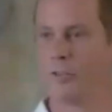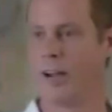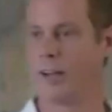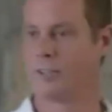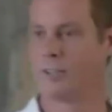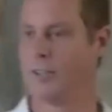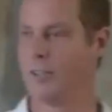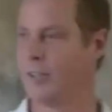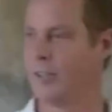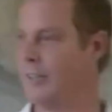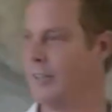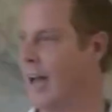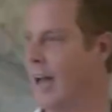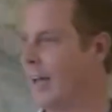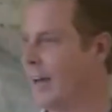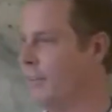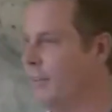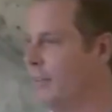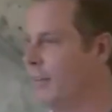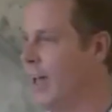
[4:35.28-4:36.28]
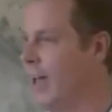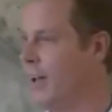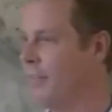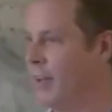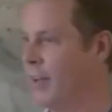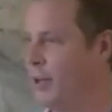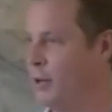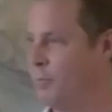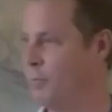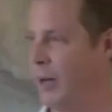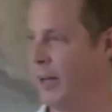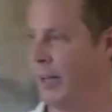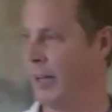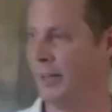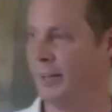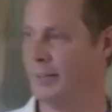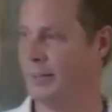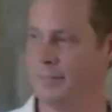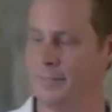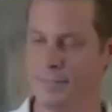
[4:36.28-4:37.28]
direction and not even have any
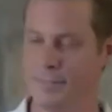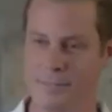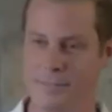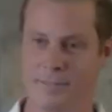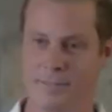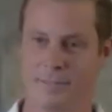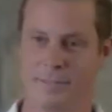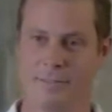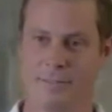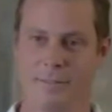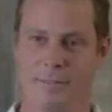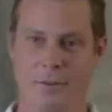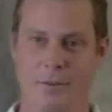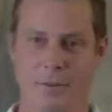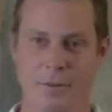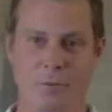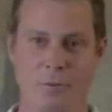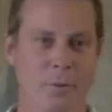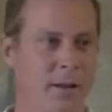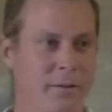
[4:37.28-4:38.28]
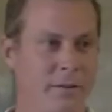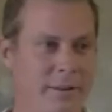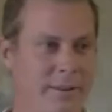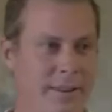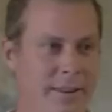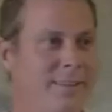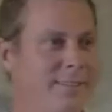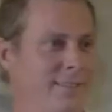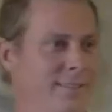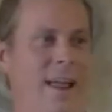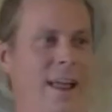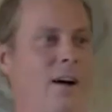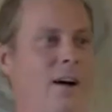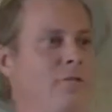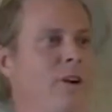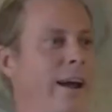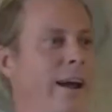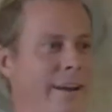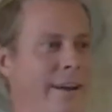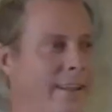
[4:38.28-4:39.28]
money. And that's
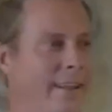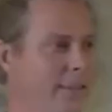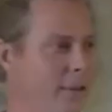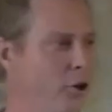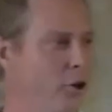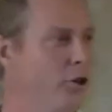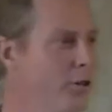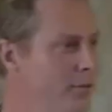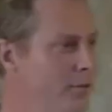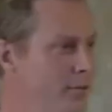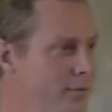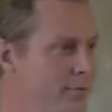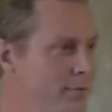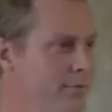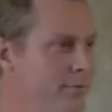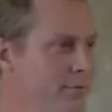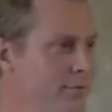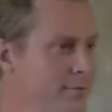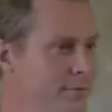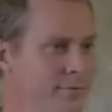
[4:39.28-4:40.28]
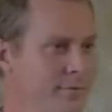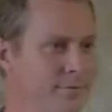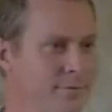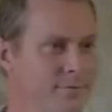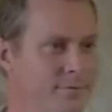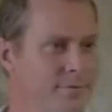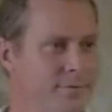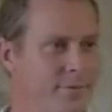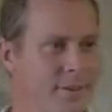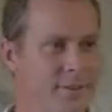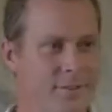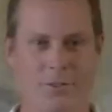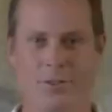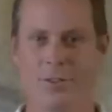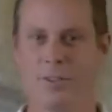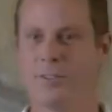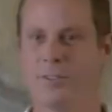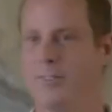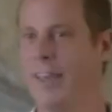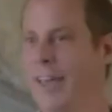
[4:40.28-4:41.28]
not right either.
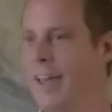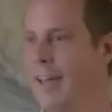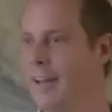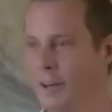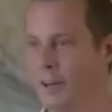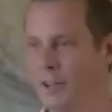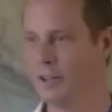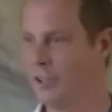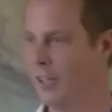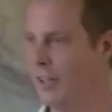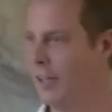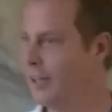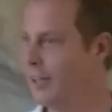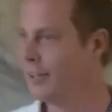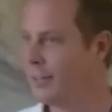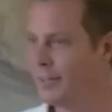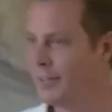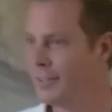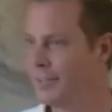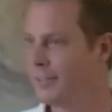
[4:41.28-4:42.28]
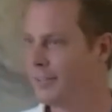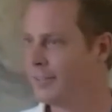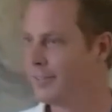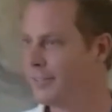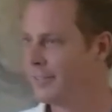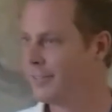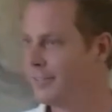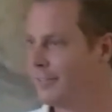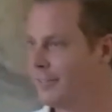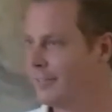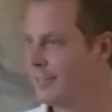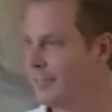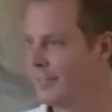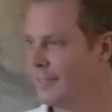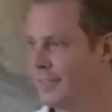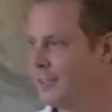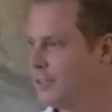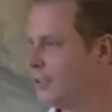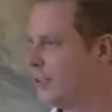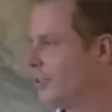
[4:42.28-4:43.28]
It's just energy.
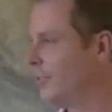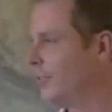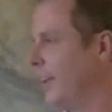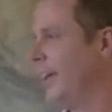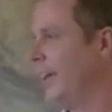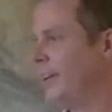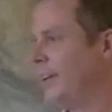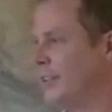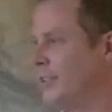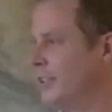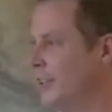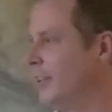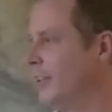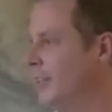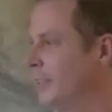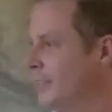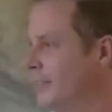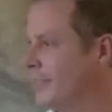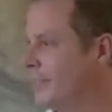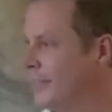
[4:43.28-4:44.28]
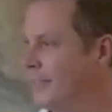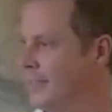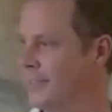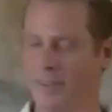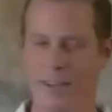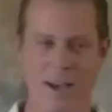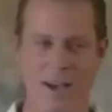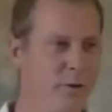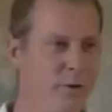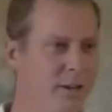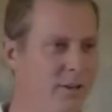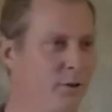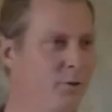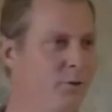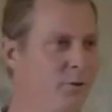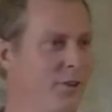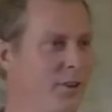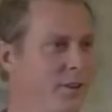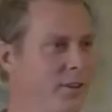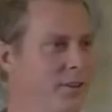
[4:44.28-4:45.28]
It's just energy. It's how we
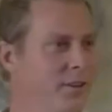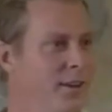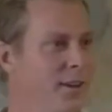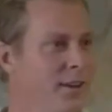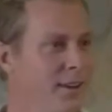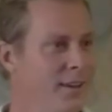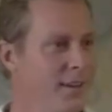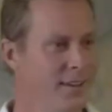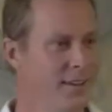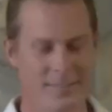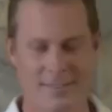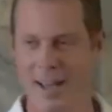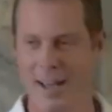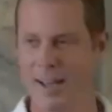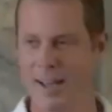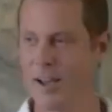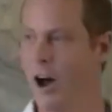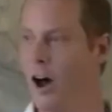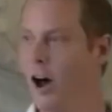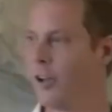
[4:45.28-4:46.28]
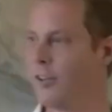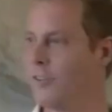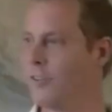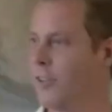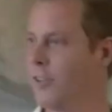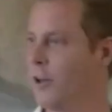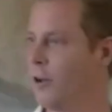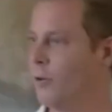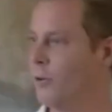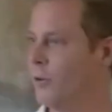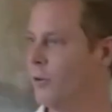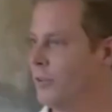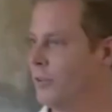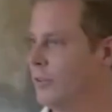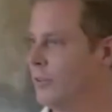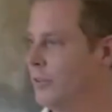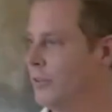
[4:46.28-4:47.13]
use it. It's not cause though.